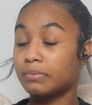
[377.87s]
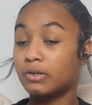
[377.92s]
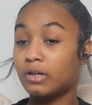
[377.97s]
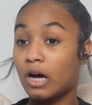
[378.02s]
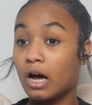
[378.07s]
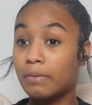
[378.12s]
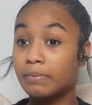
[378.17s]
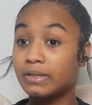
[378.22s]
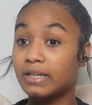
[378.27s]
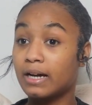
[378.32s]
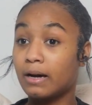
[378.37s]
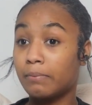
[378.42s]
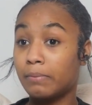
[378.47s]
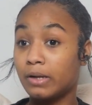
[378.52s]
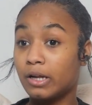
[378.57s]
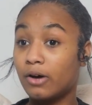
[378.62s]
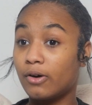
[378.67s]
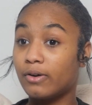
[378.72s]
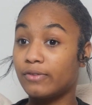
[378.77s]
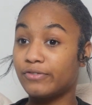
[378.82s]
Comment down
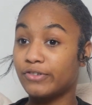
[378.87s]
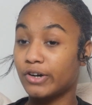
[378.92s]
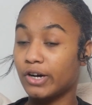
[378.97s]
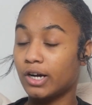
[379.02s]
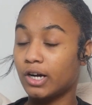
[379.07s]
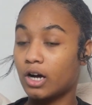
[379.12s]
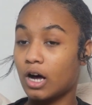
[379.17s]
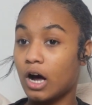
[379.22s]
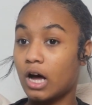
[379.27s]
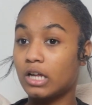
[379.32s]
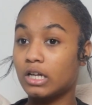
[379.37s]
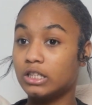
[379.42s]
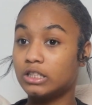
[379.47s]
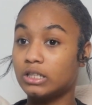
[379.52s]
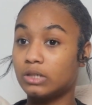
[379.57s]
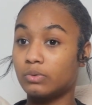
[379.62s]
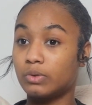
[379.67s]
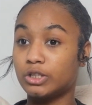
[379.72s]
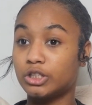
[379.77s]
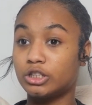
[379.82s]
below if you're in college
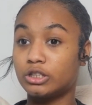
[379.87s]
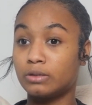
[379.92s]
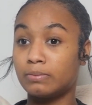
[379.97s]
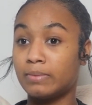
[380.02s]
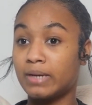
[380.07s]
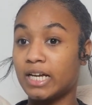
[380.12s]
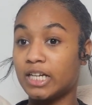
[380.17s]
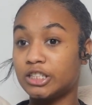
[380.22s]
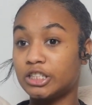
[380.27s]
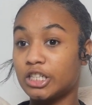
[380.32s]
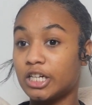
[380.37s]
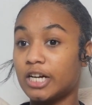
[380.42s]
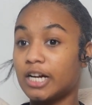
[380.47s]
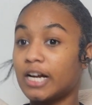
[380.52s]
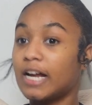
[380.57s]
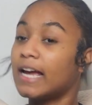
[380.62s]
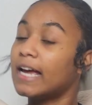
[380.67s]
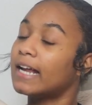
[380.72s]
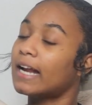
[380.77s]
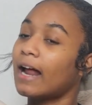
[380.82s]
and what's your major.
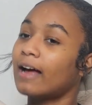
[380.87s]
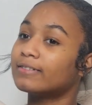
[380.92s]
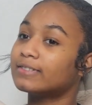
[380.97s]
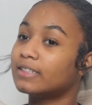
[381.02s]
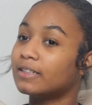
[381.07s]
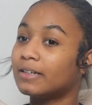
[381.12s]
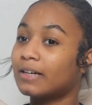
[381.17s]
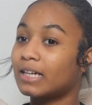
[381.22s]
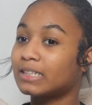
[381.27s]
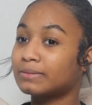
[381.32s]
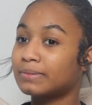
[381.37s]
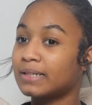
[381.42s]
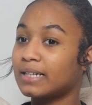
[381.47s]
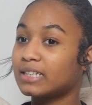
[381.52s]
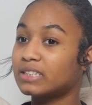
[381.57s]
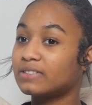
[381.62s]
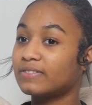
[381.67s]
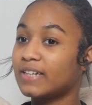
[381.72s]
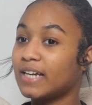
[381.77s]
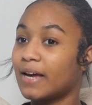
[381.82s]
And I'll see you guys in my
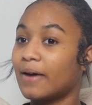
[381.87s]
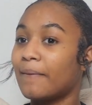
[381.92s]
next video.